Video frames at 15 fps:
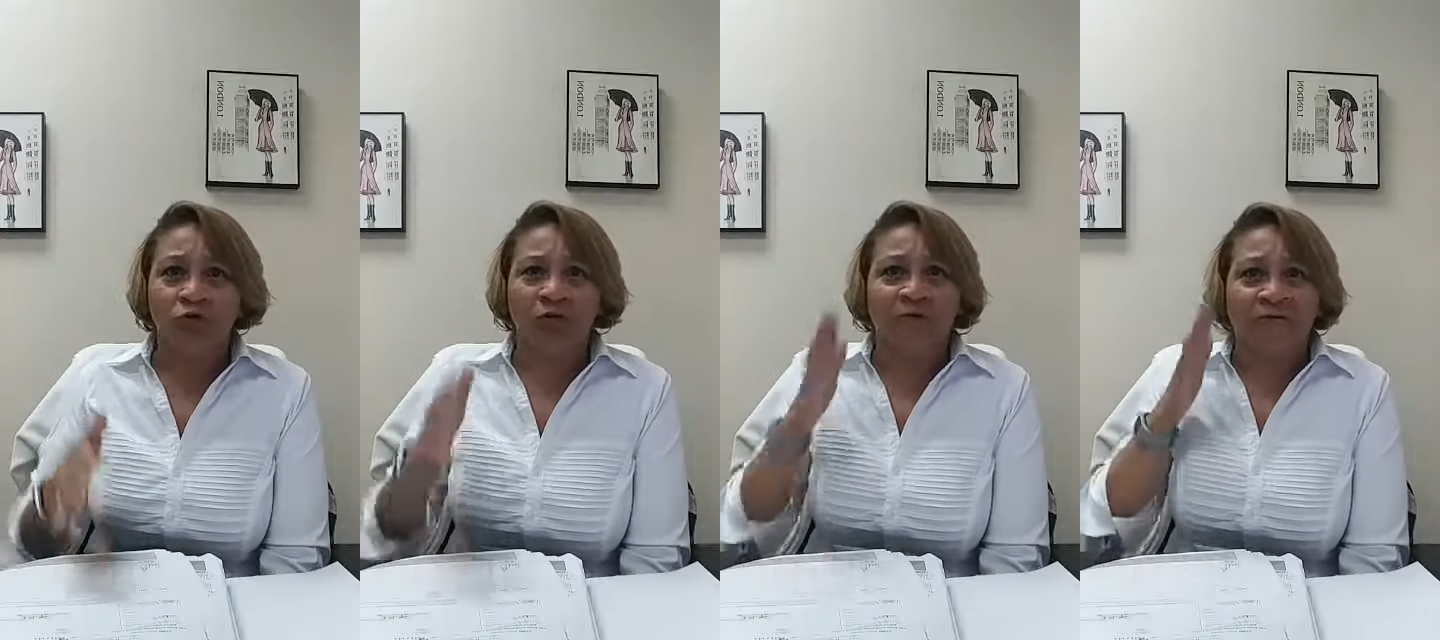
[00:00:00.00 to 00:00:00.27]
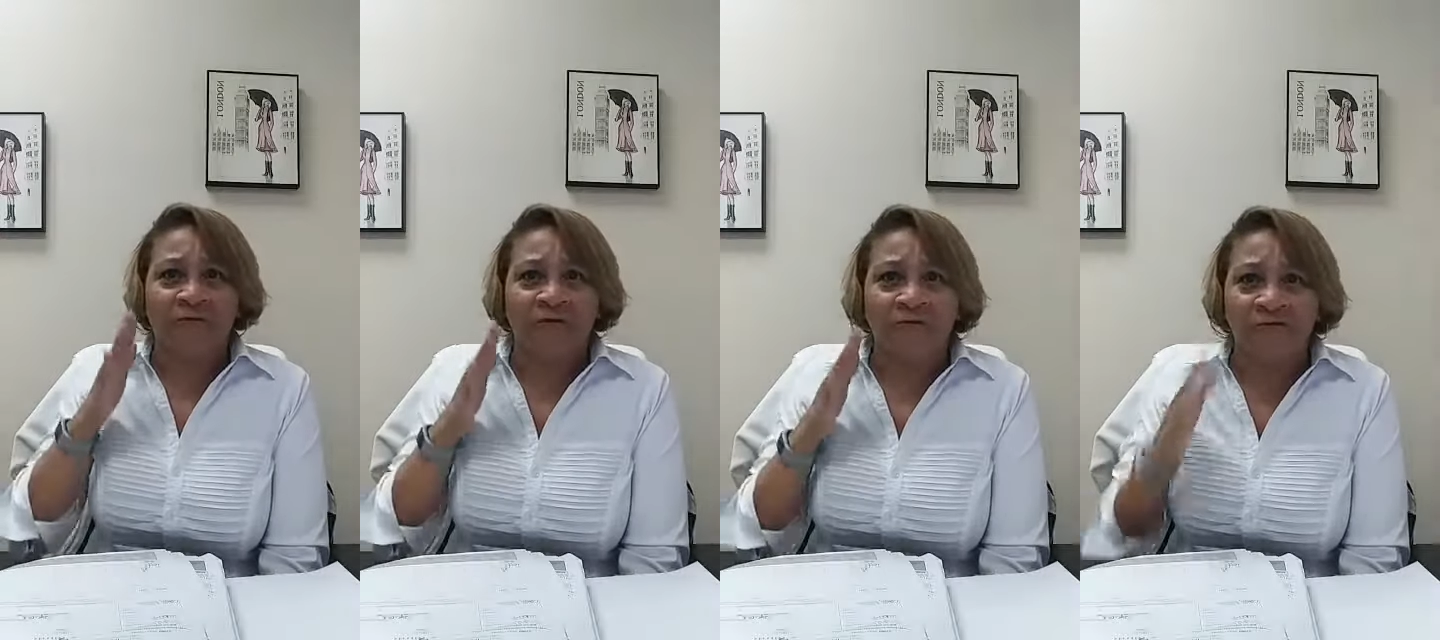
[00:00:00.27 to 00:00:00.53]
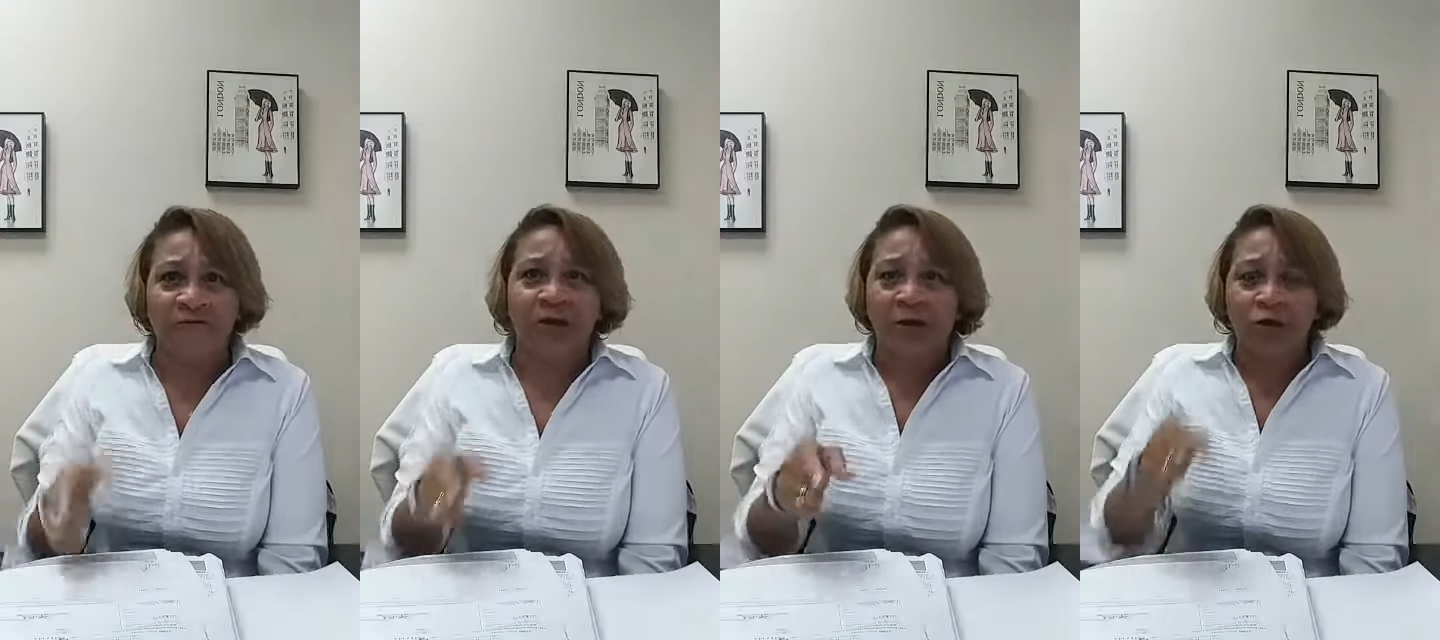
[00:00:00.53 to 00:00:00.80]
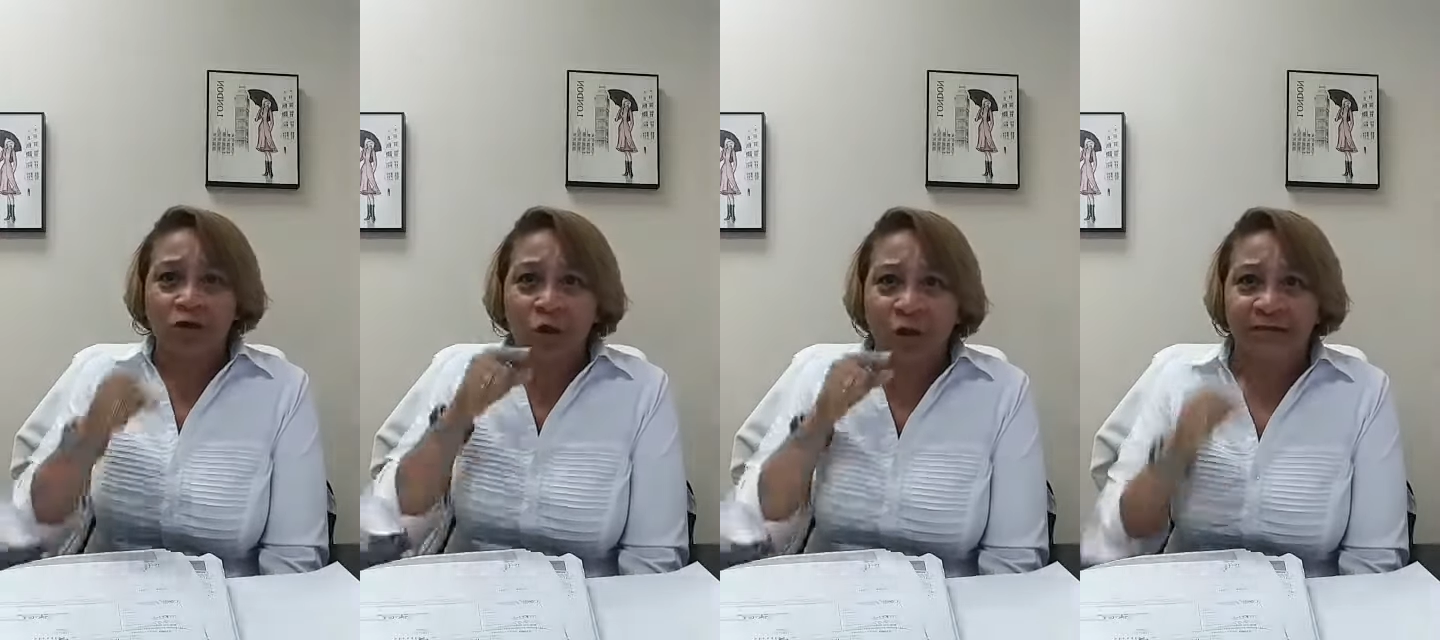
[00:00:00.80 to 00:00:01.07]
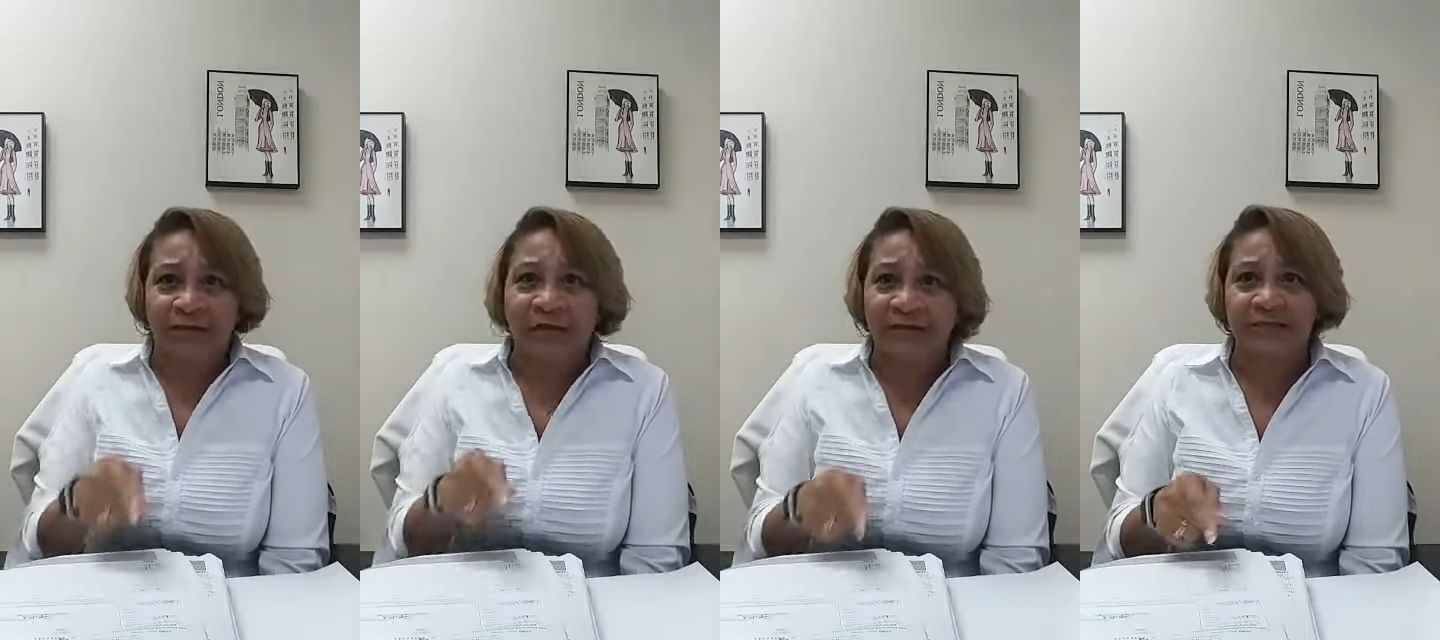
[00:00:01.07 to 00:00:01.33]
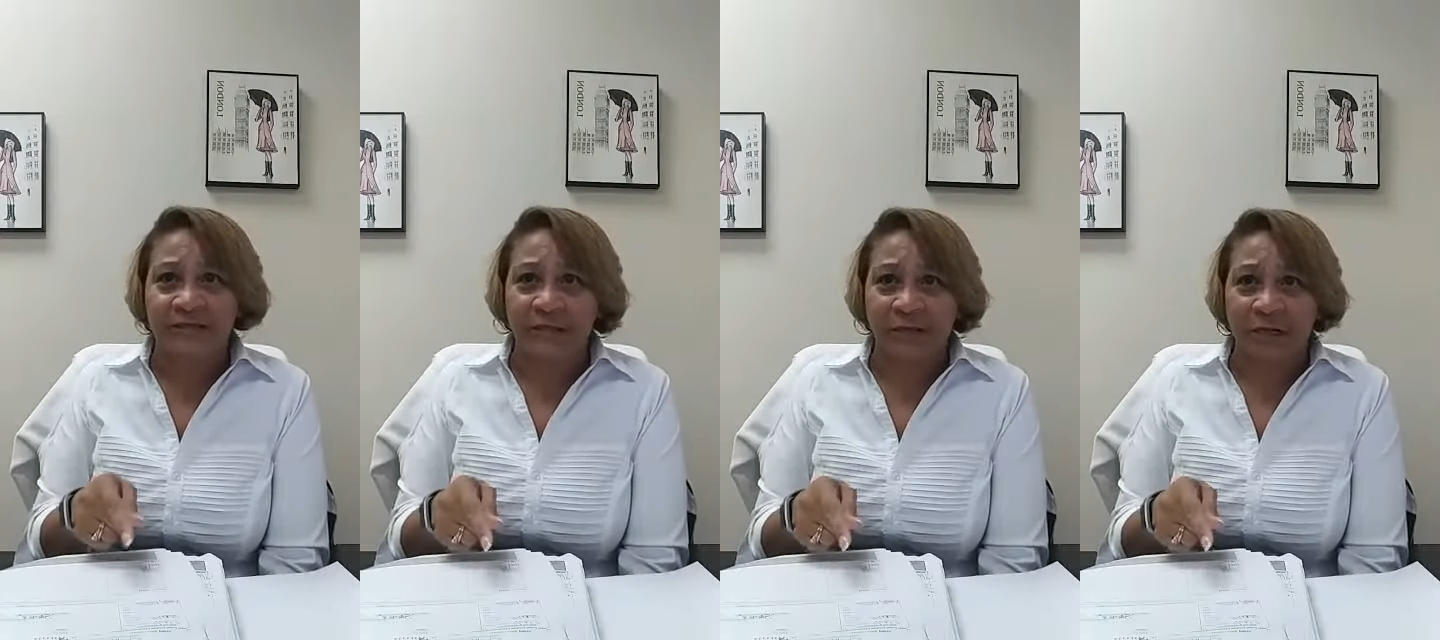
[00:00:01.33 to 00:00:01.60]
to fulfill your
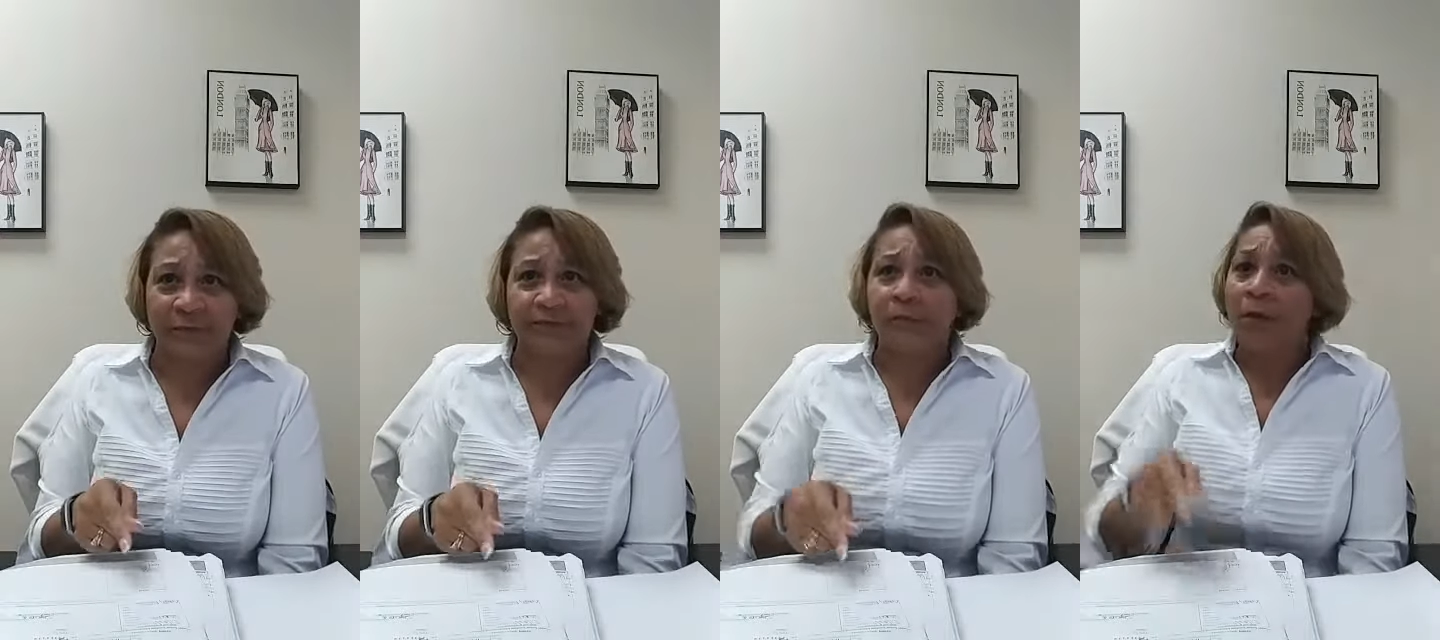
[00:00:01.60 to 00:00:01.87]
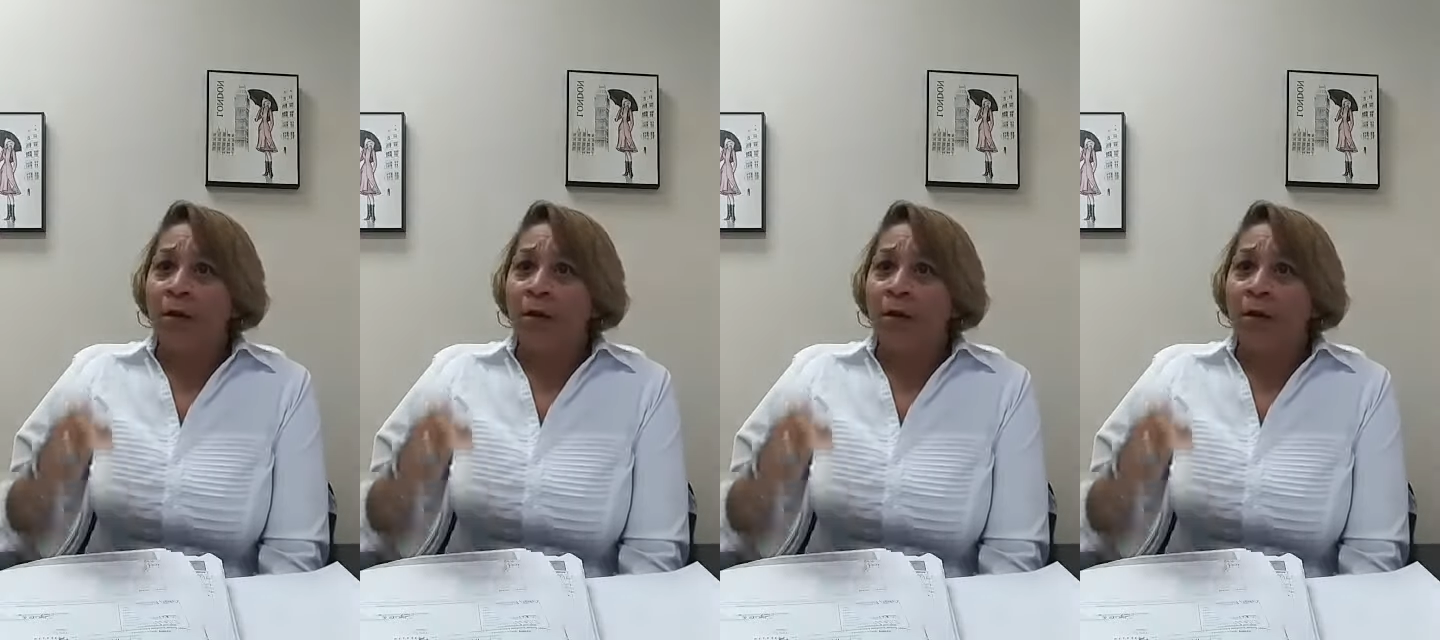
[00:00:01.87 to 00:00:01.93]
destiny.